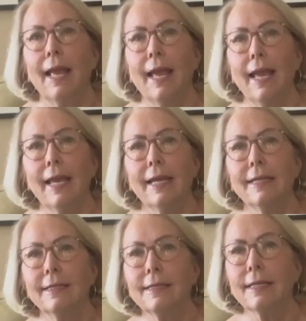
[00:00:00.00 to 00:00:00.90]

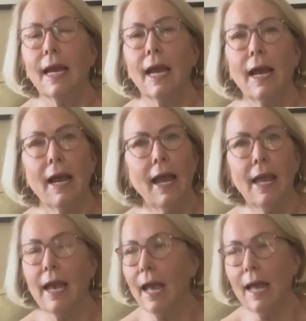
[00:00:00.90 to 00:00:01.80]
And
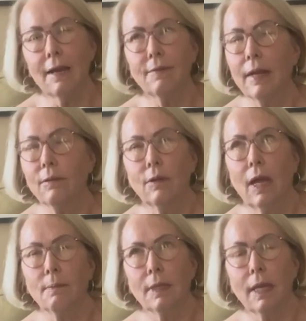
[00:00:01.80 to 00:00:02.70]
I don't know
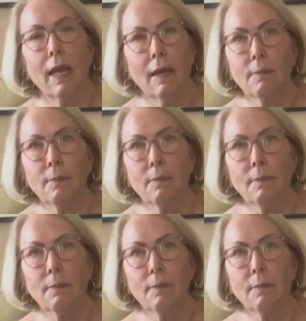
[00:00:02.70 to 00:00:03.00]
how many I have,